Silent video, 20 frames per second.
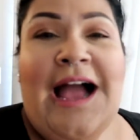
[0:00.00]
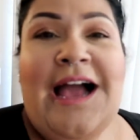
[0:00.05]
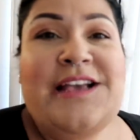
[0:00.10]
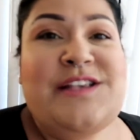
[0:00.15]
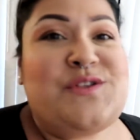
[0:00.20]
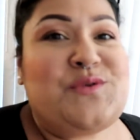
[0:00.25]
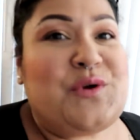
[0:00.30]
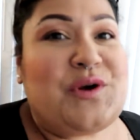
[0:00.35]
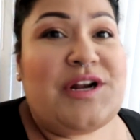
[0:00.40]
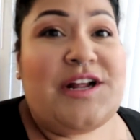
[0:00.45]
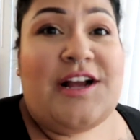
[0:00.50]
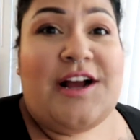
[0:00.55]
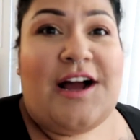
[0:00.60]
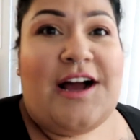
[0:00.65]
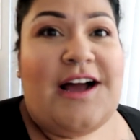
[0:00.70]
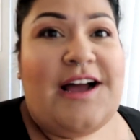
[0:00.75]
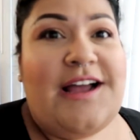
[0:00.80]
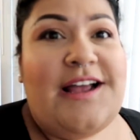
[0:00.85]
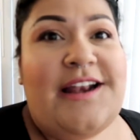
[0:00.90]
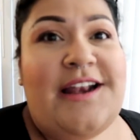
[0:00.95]
I swear to
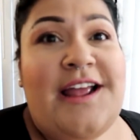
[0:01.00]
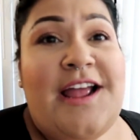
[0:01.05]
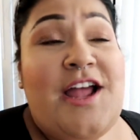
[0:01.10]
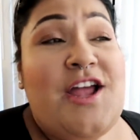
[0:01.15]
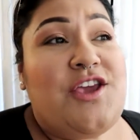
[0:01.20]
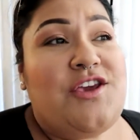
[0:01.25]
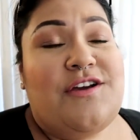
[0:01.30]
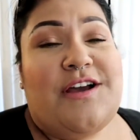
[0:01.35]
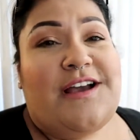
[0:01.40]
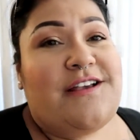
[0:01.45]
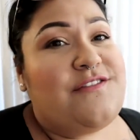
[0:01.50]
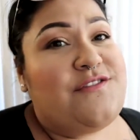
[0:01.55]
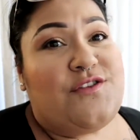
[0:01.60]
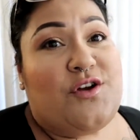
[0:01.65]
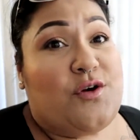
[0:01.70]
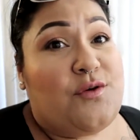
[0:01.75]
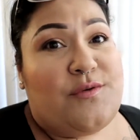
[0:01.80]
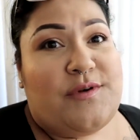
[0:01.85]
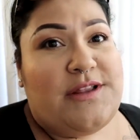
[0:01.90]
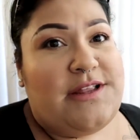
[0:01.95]
God, you guys
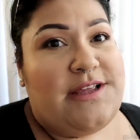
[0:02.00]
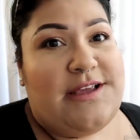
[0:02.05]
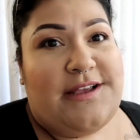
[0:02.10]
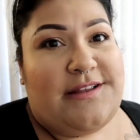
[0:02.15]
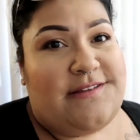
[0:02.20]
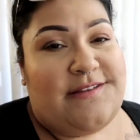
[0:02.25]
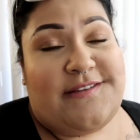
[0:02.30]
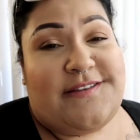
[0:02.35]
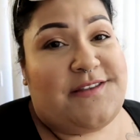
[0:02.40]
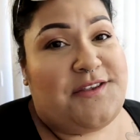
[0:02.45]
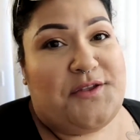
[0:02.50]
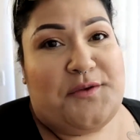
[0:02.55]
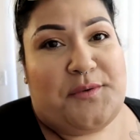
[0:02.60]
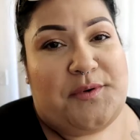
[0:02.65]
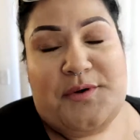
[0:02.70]
don't really get to see the